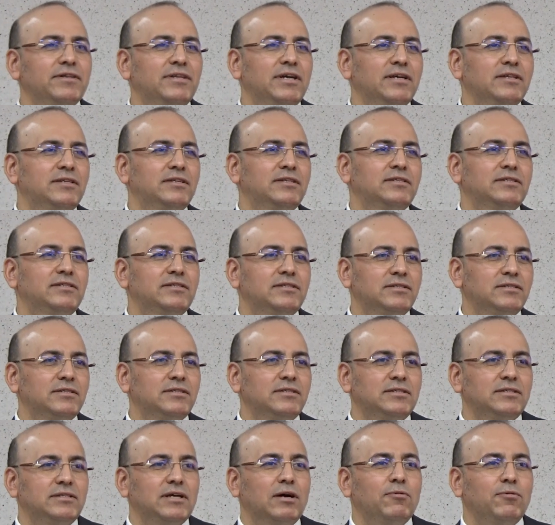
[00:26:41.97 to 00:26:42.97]
that
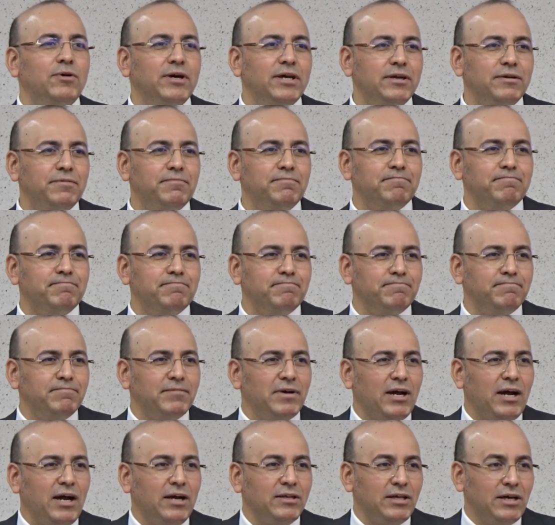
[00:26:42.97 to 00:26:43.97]
some way
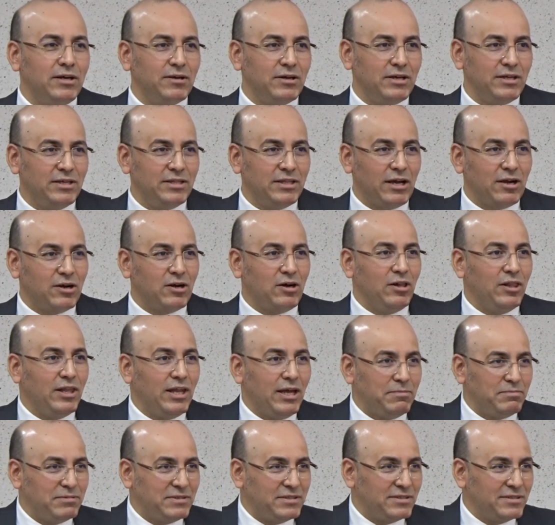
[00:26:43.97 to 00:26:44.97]
I'm not in a
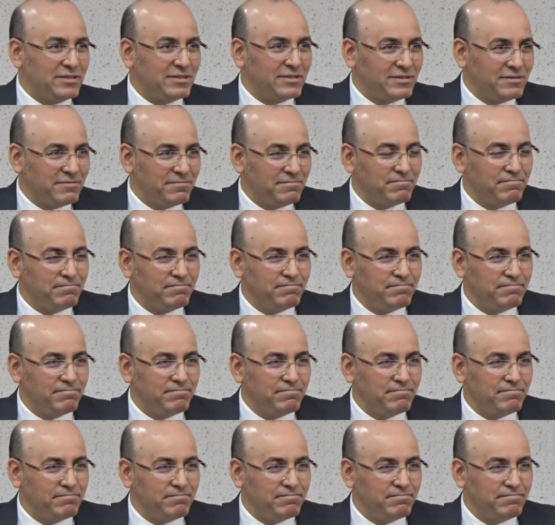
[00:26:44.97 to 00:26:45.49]
collapse.